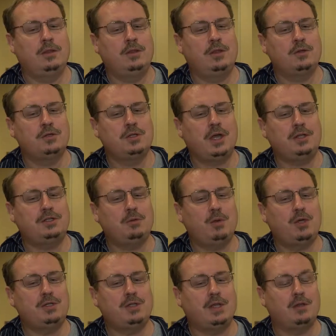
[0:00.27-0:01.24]
There's not so
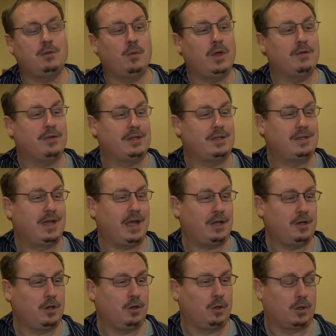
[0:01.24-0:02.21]
much that in the way of a
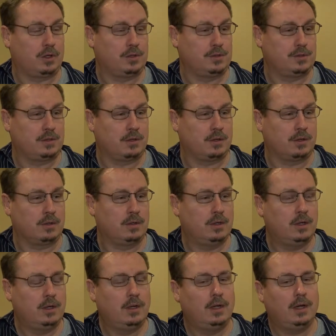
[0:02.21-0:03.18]
technical concern.
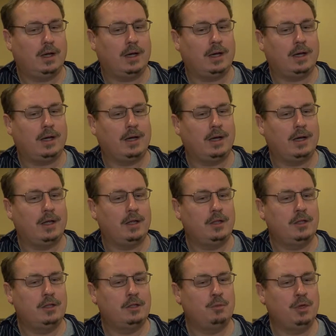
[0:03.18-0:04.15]

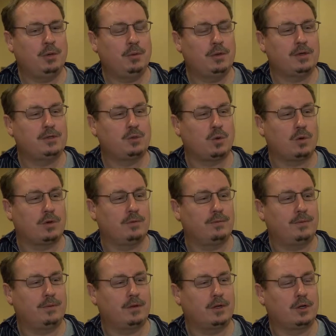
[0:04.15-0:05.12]
The big one is sort
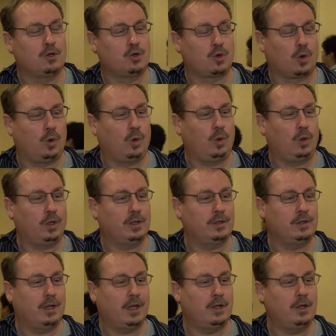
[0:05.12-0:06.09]
of control
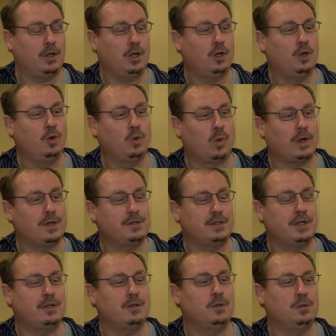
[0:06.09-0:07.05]
and who
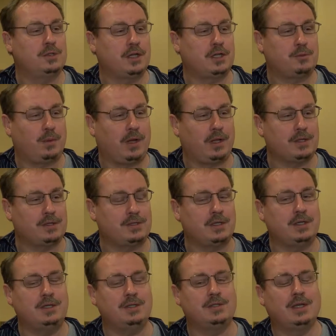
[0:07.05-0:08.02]
runs it and who sets
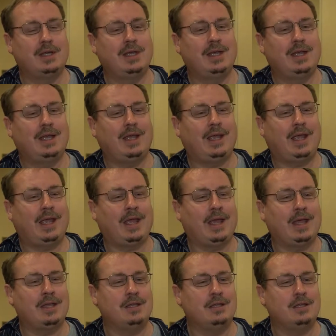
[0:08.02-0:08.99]
policies
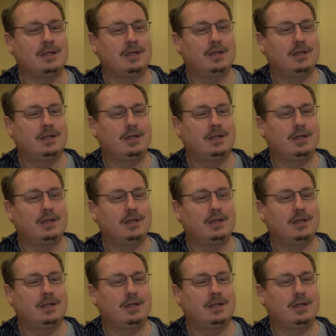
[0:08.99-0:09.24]
and